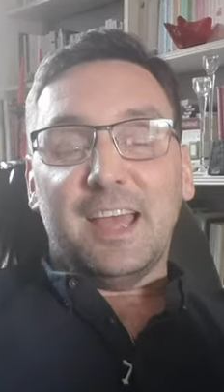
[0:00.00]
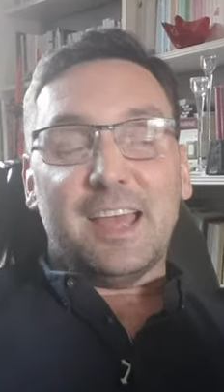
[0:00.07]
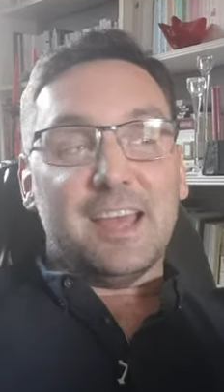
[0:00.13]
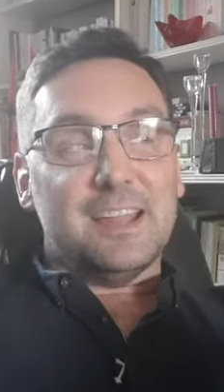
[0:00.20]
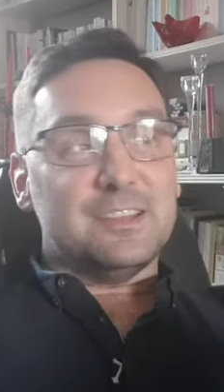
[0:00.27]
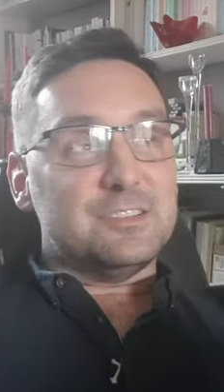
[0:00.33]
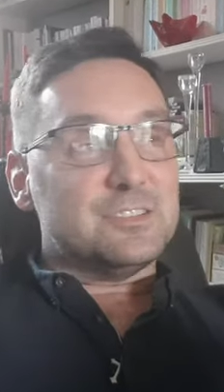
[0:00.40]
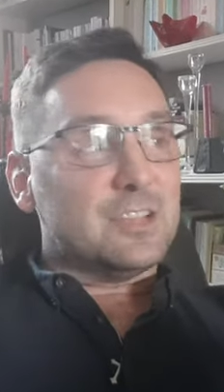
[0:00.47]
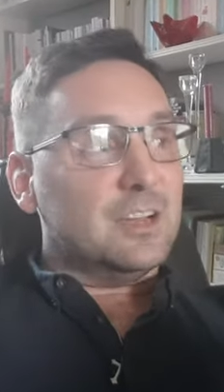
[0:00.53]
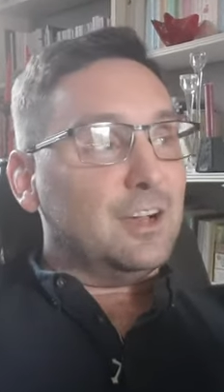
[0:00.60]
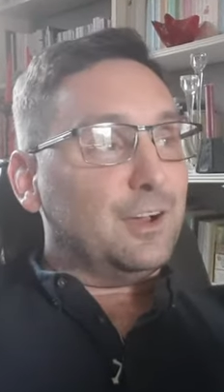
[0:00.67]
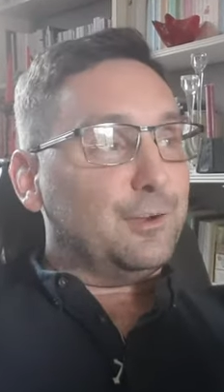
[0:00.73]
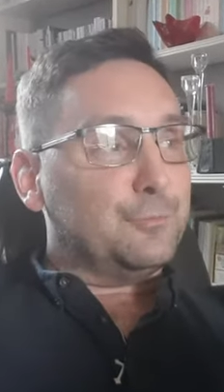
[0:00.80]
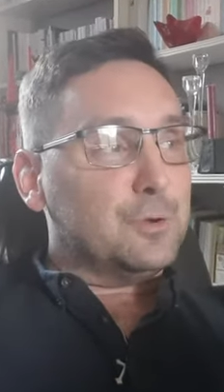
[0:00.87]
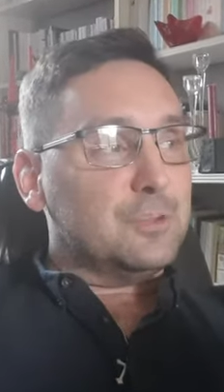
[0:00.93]
And
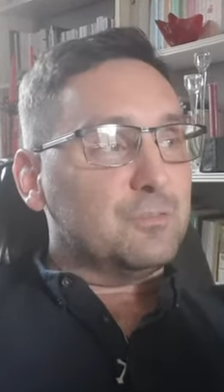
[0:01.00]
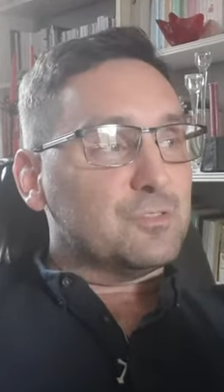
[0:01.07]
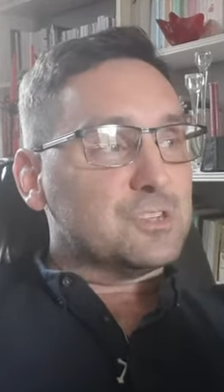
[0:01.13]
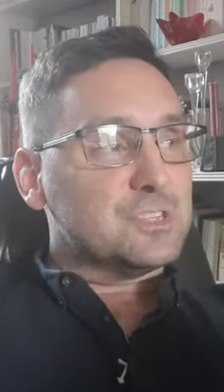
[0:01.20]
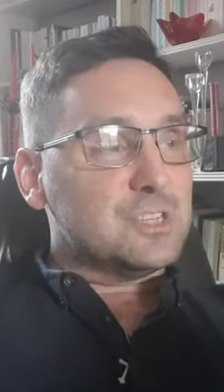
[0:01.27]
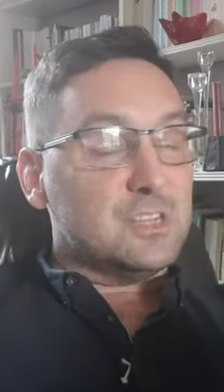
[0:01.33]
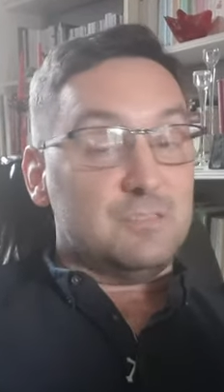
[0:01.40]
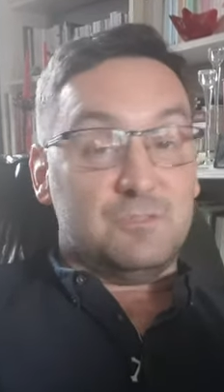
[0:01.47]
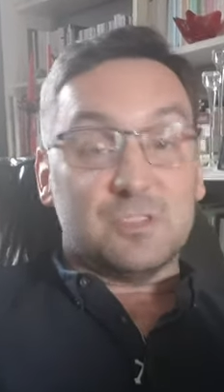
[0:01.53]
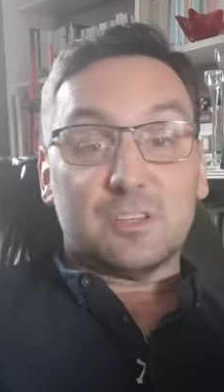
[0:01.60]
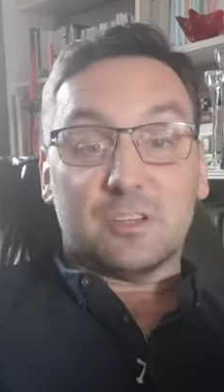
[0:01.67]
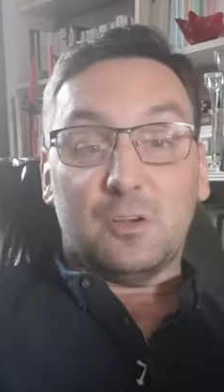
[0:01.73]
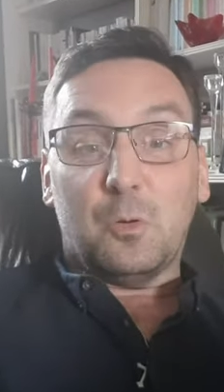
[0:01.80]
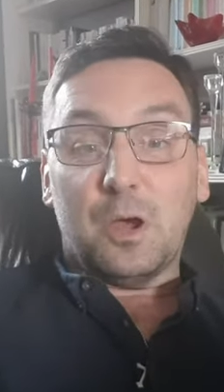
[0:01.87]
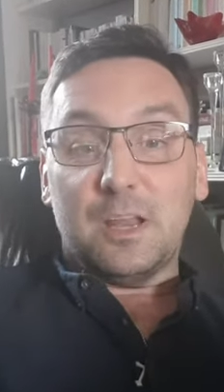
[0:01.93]
we've received
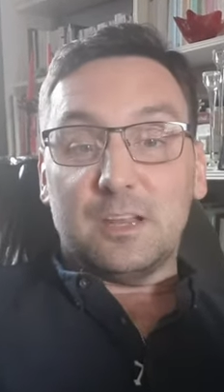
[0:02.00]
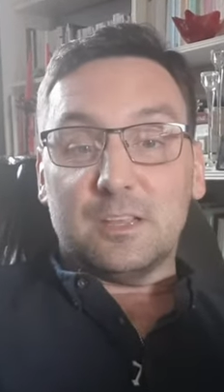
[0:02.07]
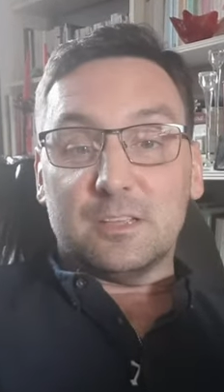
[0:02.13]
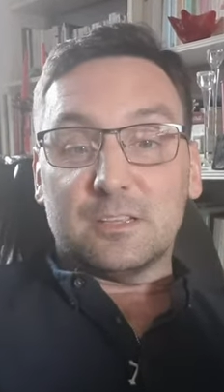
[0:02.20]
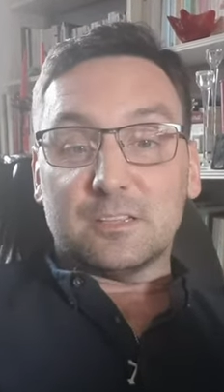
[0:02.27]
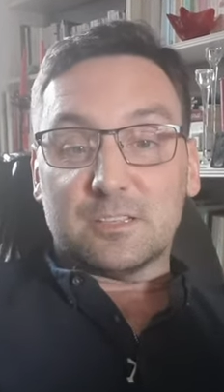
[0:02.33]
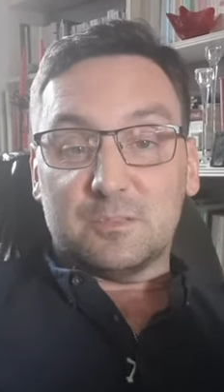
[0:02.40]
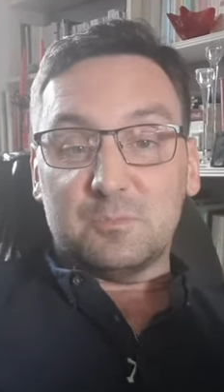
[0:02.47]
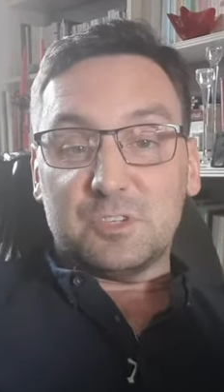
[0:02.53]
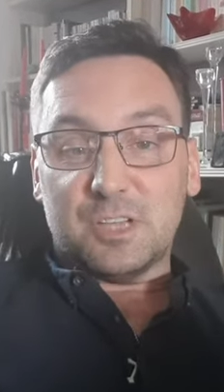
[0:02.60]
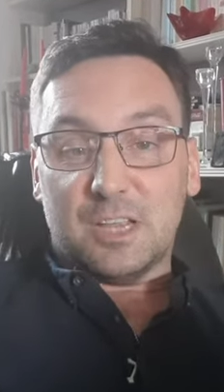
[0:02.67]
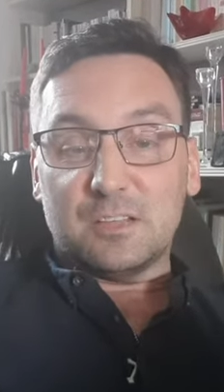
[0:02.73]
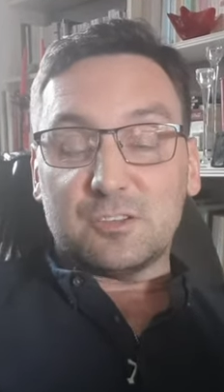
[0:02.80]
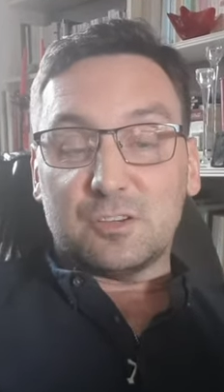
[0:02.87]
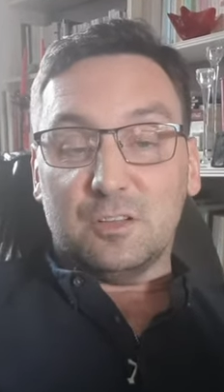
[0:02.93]
quite a
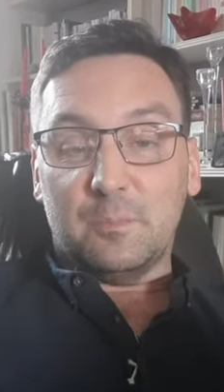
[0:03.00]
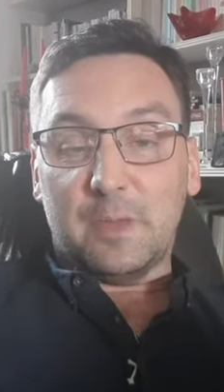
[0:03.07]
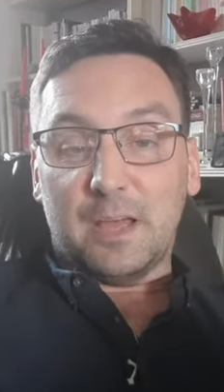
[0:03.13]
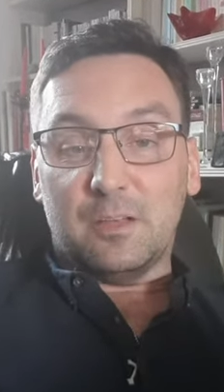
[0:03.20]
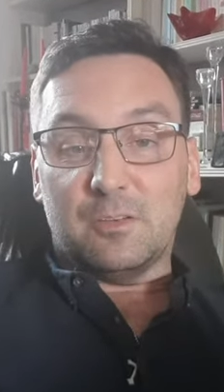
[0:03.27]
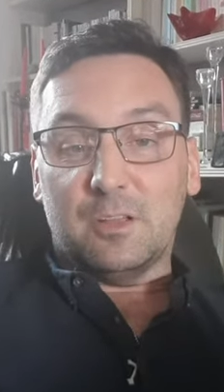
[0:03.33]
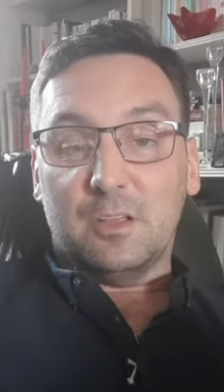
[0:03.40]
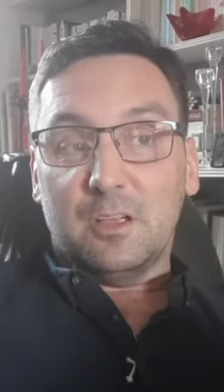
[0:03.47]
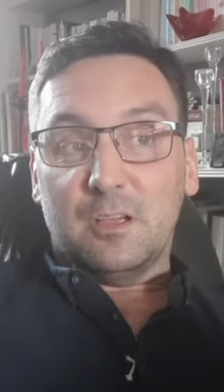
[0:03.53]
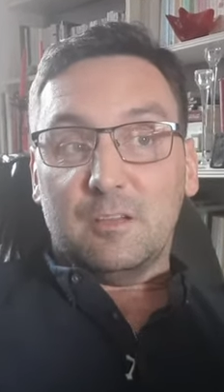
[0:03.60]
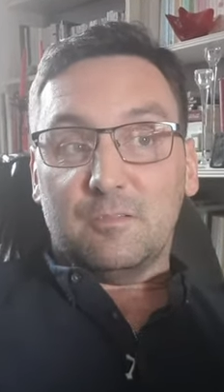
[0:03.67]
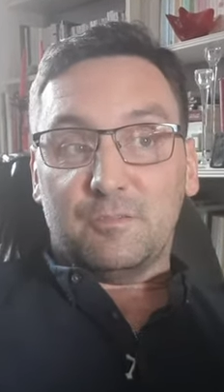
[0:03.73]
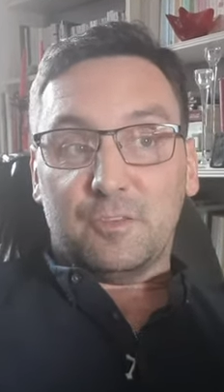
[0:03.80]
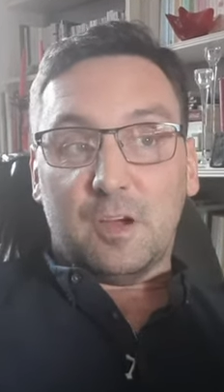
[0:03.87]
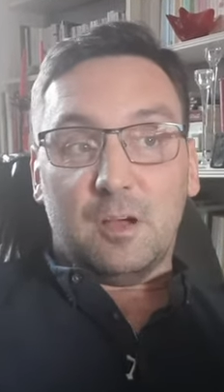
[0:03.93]
substantial amount
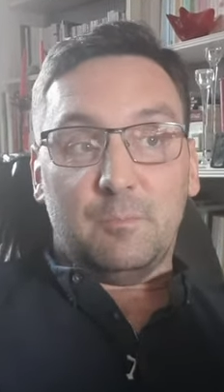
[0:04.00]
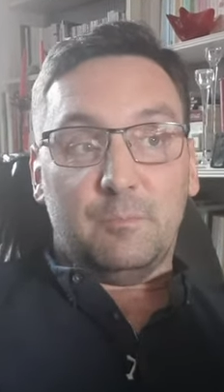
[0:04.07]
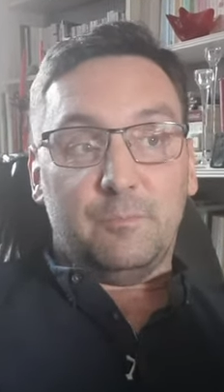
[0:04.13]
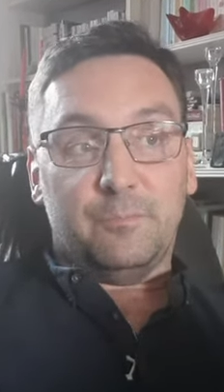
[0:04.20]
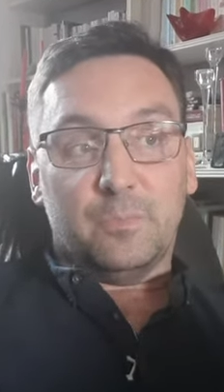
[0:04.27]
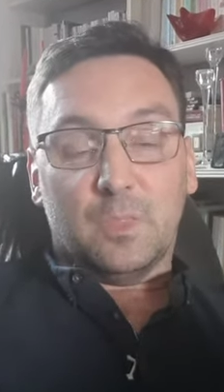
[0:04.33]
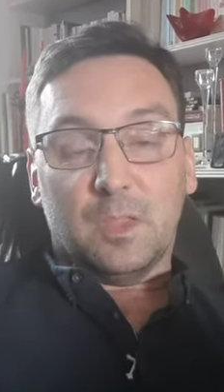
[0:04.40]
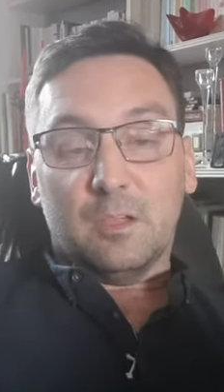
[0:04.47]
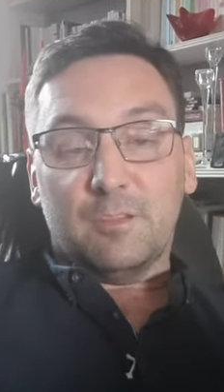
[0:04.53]
from